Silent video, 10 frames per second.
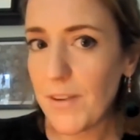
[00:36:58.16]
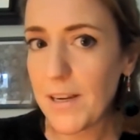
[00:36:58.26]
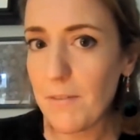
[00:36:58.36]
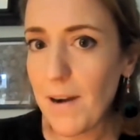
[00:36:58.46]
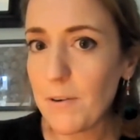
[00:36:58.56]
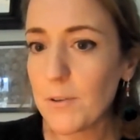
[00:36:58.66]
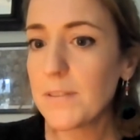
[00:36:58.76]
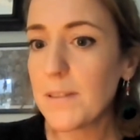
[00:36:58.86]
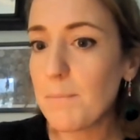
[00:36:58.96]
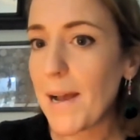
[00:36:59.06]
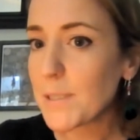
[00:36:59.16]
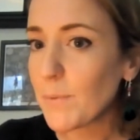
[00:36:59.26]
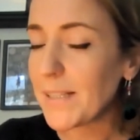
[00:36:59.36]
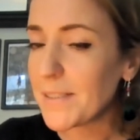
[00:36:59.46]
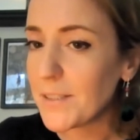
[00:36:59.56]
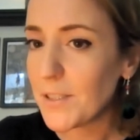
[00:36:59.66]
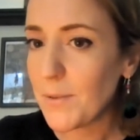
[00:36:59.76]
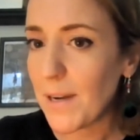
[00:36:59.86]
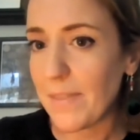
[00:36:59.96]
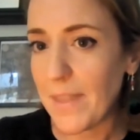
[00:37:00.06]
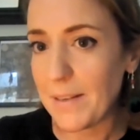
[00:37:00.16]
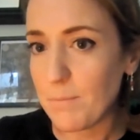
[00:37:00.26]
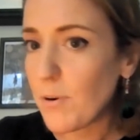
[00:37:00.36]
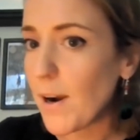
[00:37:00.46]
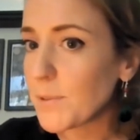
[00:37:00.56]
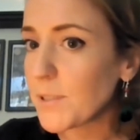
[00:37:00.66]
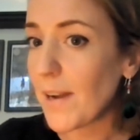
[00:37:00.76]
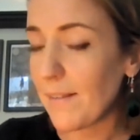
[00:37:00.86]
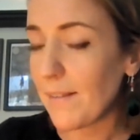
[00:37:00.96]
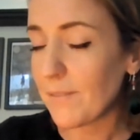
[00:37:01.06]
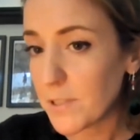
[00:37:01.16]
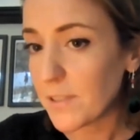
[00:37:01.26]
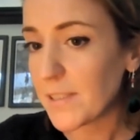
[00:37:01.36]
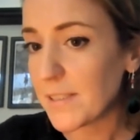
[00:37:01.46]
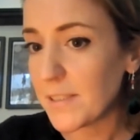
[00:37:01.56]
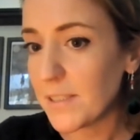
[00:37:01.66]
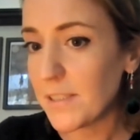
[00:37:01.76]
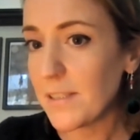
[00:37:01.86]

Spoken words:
figure out the best way to do it. And they perhaps don't have the resources to